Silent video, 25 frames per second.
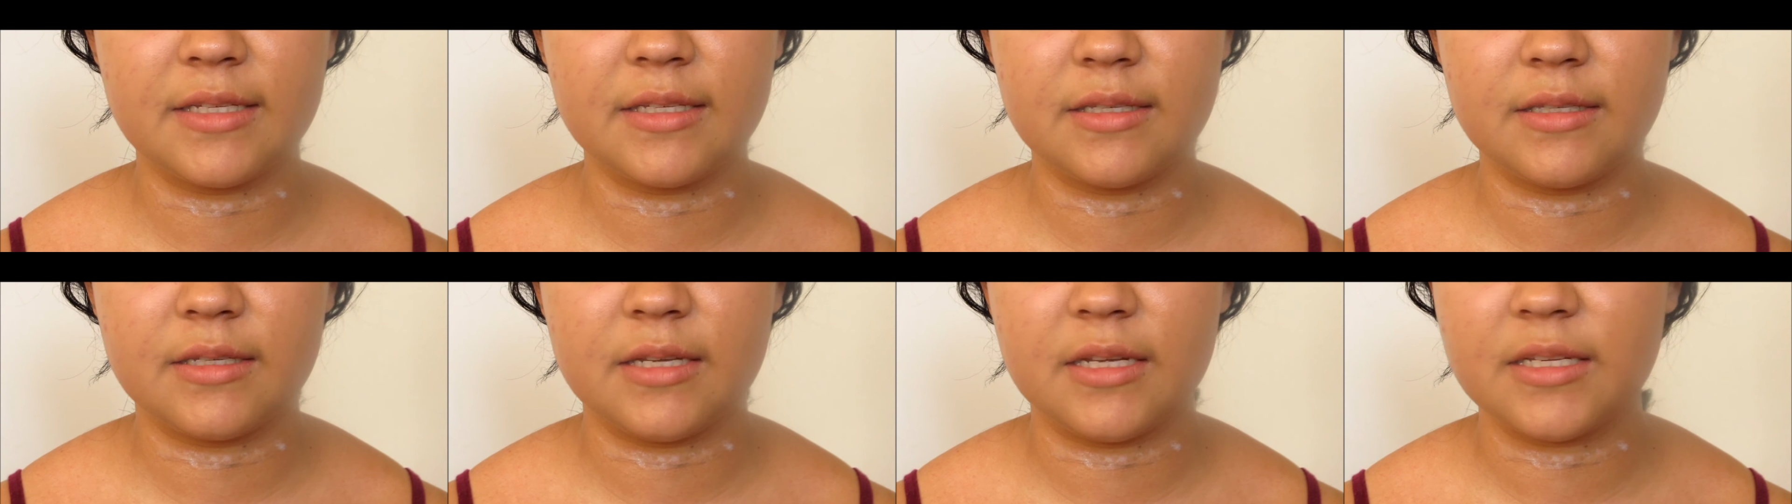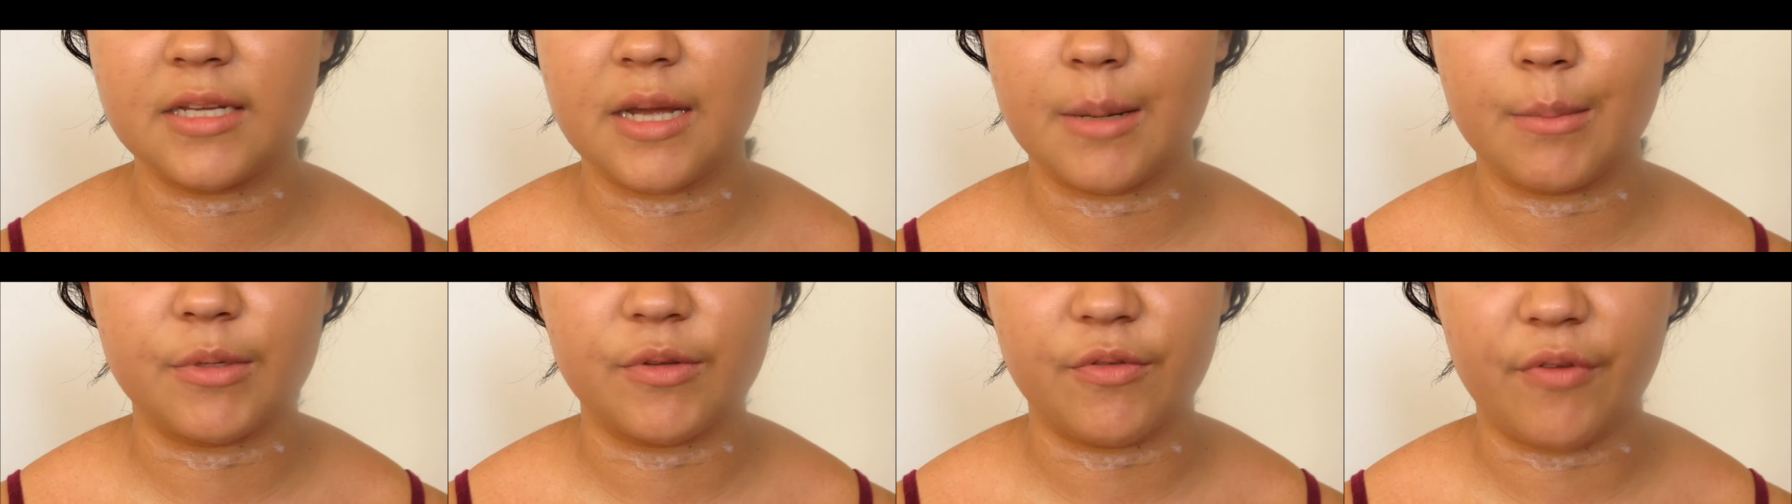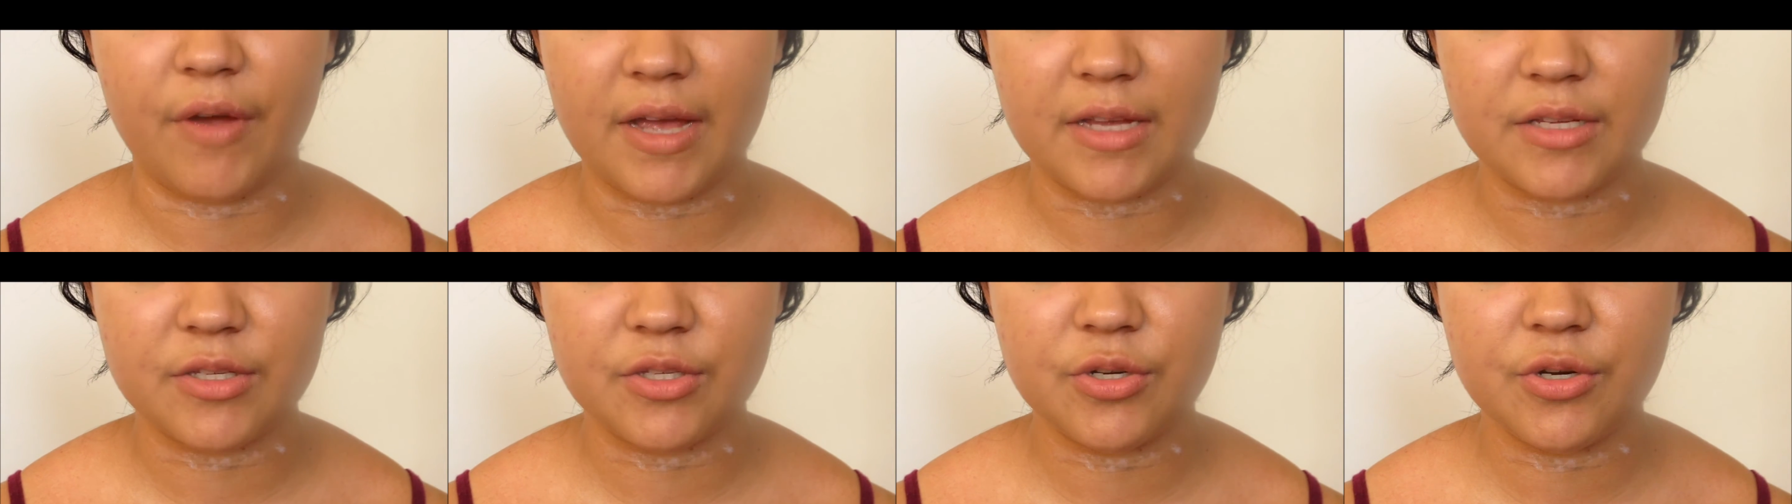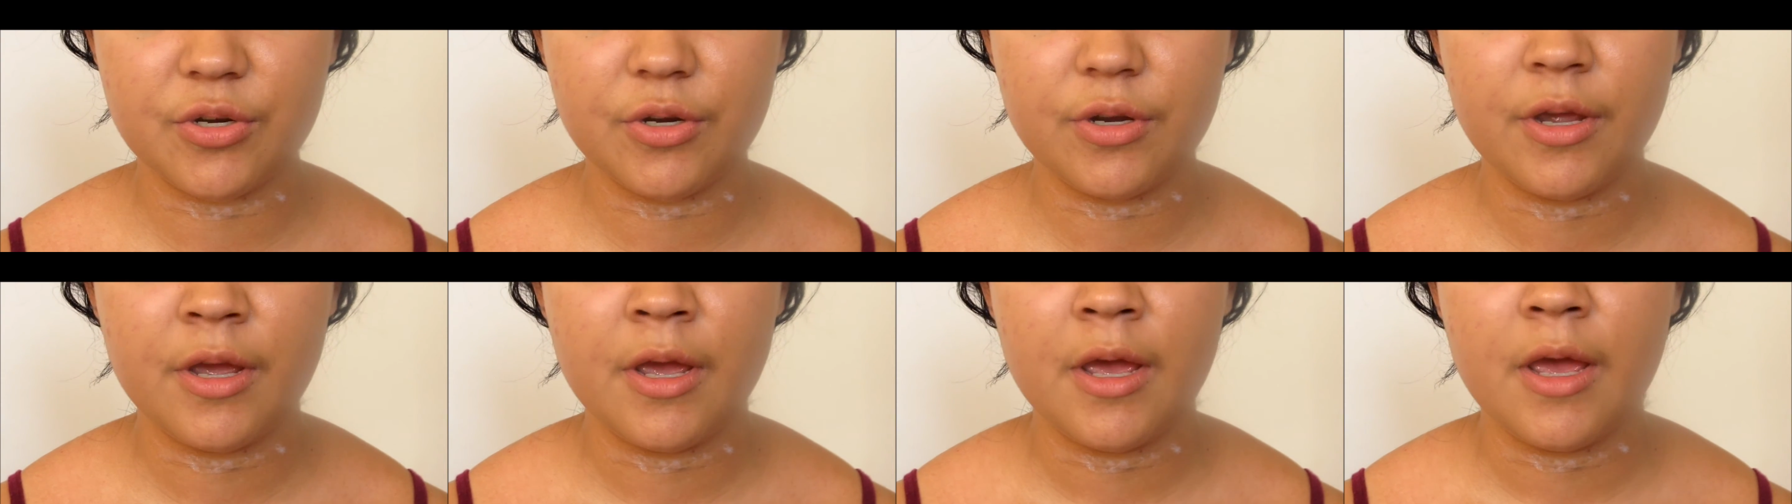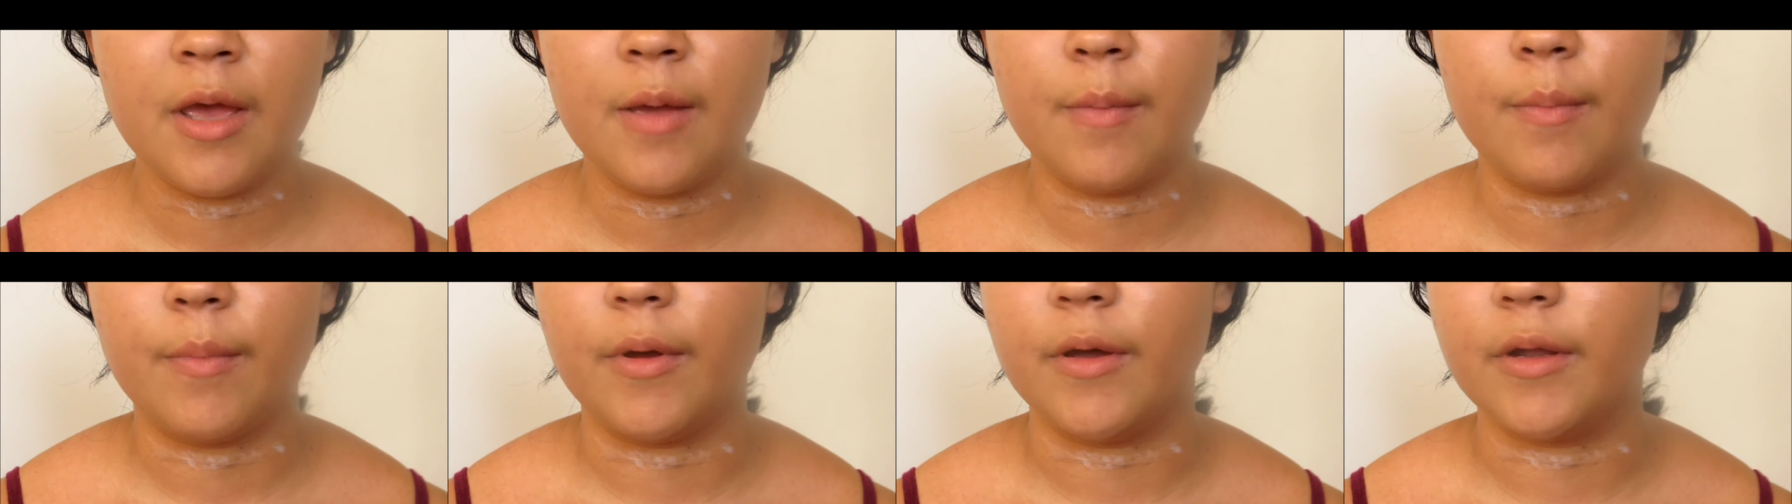10 times faster,
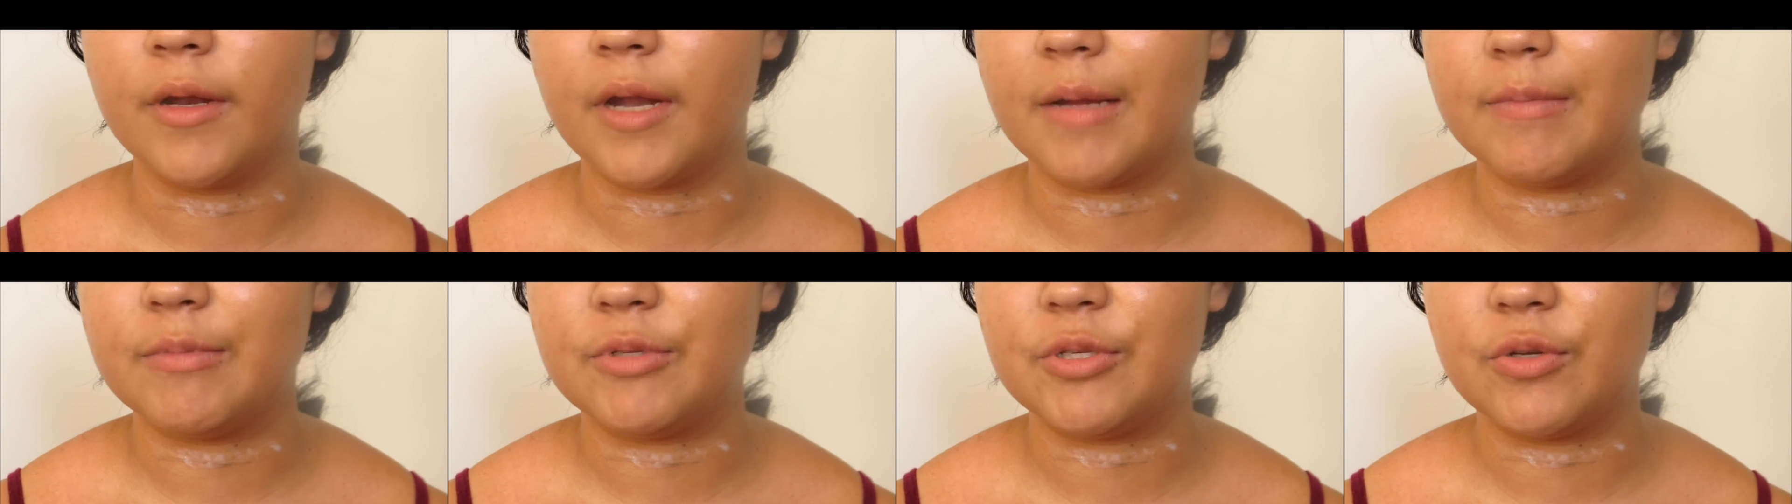but I'm